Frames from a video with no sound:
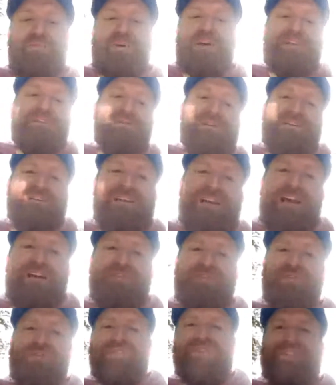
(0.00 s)
whether it's the
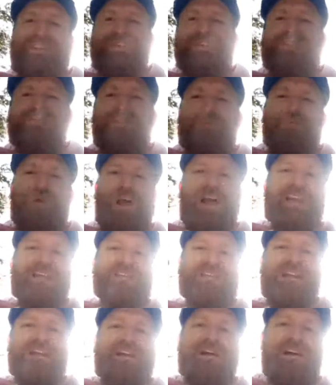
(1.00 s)
left or the centre he
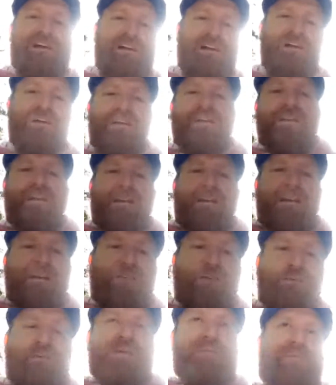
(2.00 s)
plays in. I
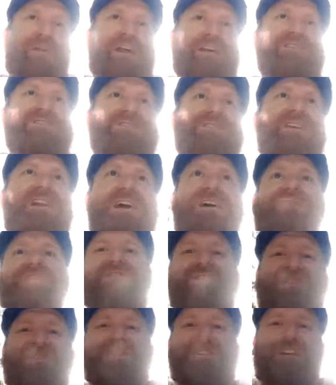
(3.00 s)
think when he plays on the left,
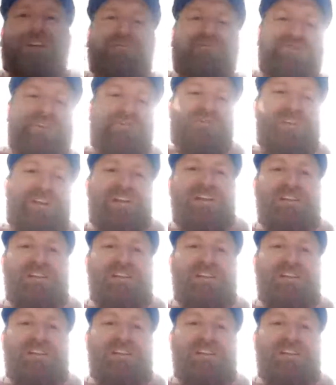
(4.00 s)
you can see him drifting